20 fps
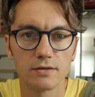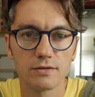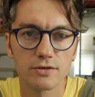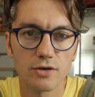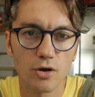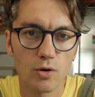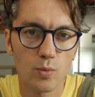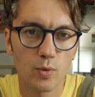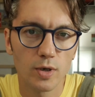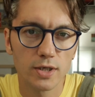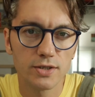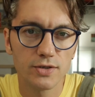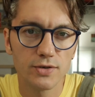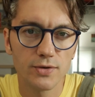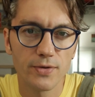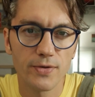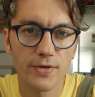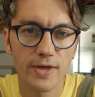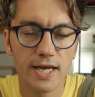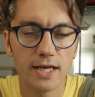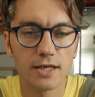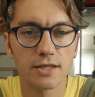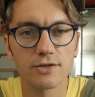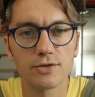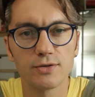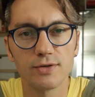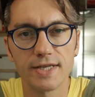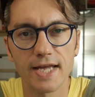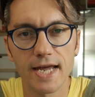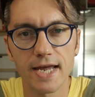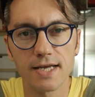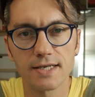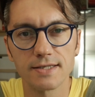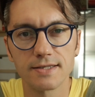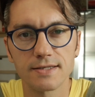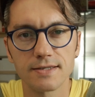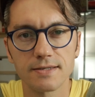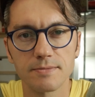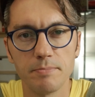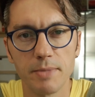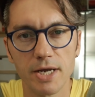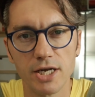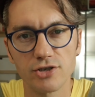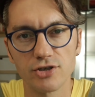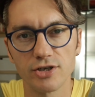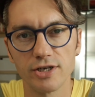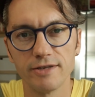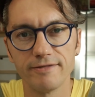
So what do you think today's major